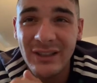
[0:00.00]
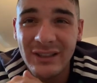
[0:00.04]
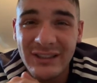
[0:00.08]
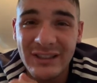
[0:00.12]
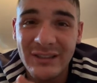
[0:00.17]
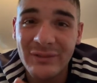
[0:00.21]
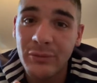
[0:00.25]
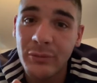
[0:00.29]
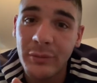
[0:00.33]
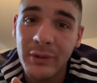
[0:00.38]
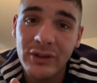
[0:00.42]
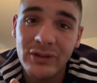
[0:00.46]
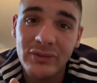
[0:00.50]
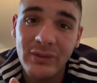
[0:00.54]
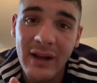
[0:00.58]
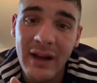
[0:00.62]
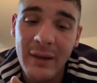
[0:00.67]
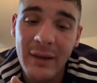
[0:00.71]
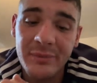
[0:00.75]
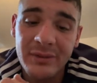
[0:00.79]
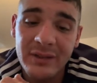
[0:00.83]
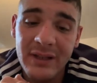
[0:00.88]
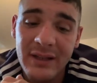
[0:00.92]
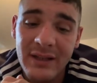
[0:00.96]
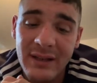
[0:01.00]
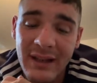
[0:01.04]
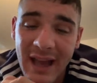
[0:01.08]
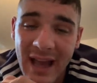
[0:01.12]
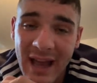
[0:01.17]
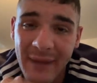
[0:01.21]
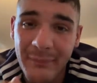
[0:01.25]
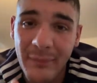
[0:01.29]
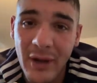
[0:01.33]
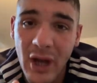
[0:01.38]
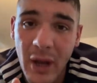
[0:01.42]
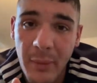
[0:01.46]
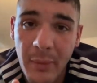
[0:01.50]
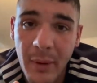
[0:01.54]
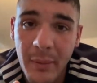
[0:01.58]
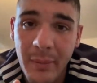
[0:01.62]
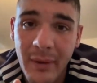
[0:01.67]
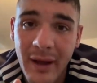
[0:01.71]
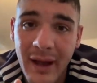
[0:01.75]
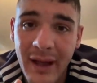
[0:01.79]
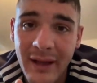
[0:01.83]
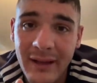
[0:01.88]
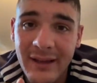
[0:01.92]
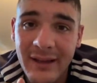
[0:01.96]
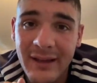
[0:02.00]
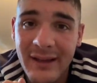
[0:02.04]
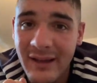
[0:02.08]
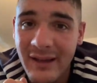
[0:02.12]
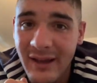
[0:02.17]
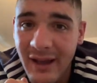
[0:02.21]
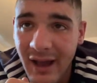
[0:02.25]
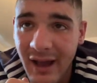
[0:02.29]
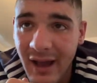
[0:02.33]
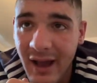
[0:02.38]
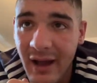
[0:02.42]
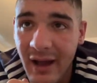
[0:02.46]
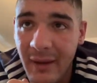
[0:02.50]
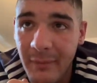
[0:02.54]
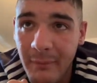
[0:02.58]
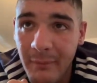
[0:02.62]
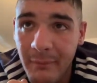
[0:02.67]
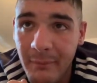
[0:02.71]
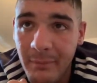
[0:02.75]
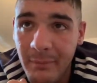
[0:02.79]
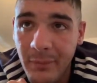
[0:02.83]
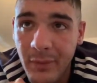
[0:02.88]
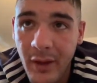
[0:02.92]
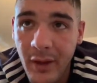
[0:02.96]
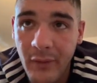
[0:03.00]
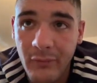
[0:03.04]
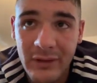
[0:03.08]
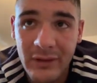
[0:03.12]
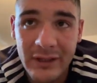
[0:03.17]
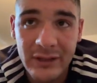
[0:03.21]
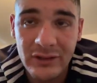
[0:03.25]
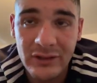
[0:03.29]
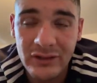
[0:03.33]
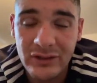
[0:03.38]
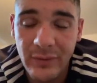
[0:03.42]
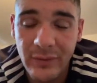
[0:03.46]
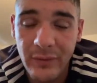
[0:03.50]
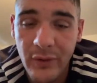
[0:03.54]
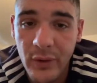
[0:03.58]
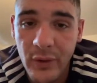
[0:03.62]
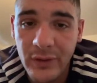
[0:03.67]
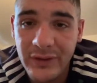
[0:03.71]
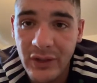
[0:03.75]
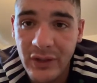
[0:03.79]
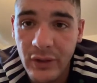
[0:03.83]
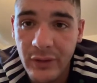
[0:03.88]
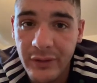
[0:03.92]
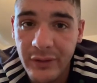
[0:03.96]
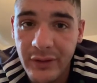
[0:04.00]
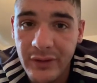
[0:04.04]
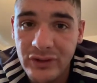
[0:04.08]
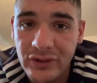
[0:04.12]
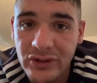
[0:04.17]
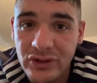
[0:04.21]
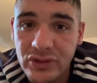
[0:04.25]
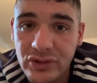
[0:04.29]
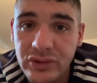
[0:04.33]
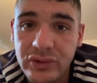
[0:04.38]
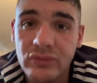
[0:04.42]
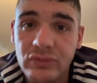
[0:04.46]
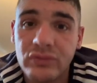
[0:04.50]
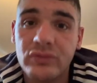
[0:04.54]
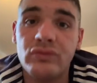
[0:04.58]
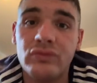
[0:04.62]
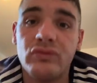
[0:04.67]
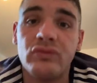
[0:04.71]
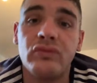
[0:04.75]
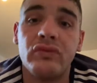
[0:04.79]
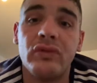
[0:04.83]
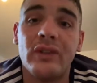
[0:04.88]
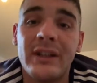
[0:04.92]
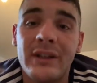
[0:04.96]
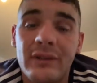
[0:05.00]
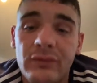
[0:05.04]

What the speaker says: is for my traps and my upper back. I'm really just focusing on really